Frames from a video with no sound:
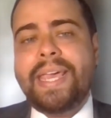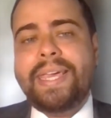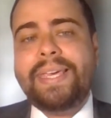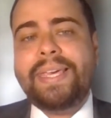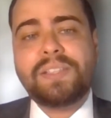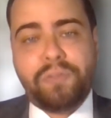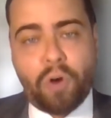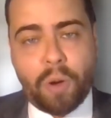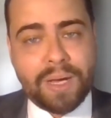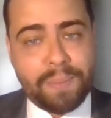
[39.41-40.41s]
He is a
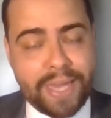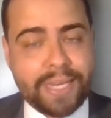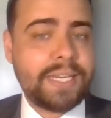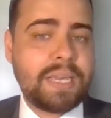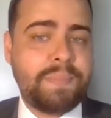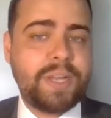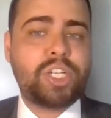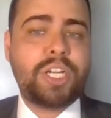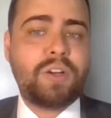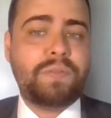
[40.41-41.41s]
former American
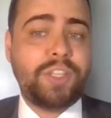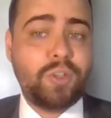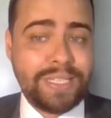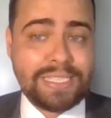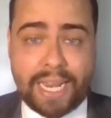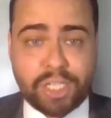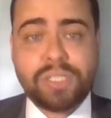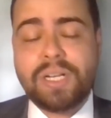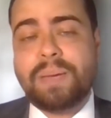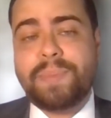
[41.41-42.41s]
commissioner of the US
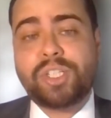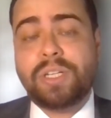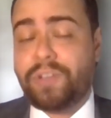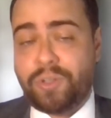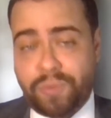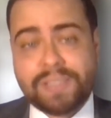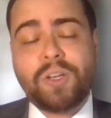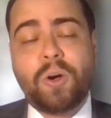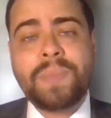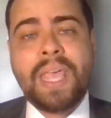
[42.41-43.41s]
National Commission for
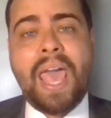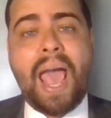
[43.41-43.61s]
UNESCO